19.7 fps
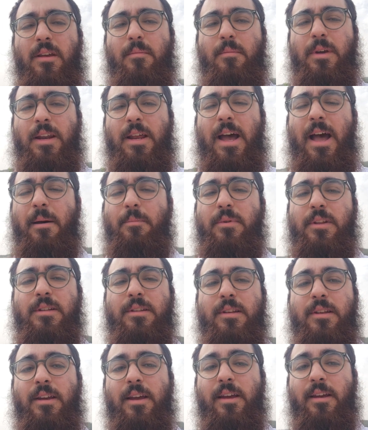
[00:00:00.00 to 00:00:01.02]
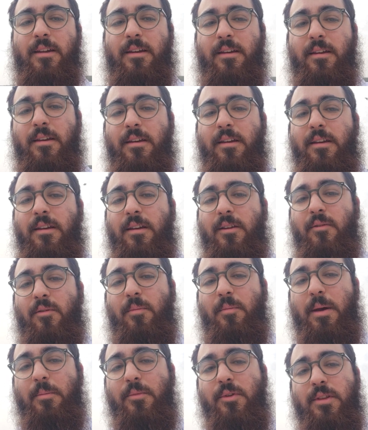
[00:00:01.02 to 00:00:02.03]
May it happen today.
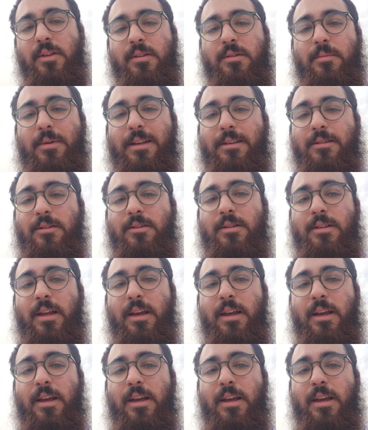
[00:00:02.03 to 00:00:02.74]
Remember this message.